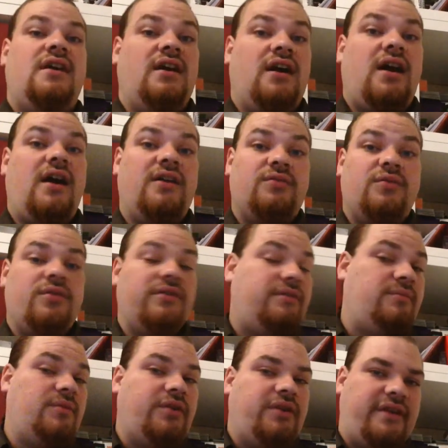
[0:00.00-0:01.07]
I roll them
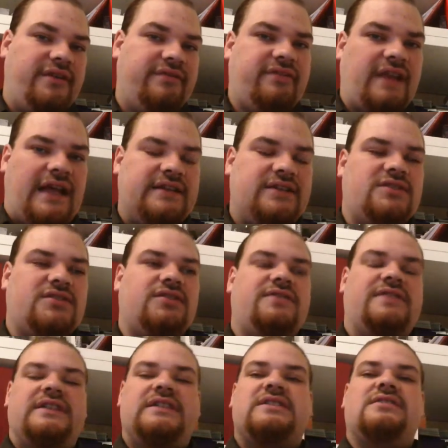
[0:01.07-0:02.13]
on a flat
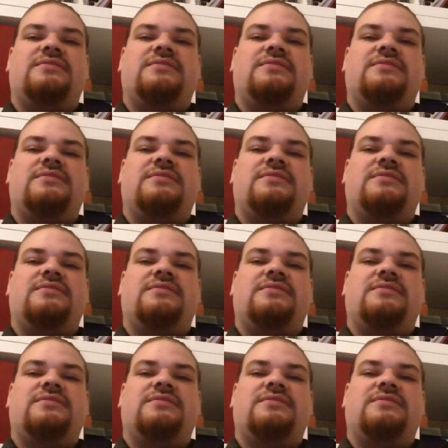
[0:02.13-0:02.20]
surface,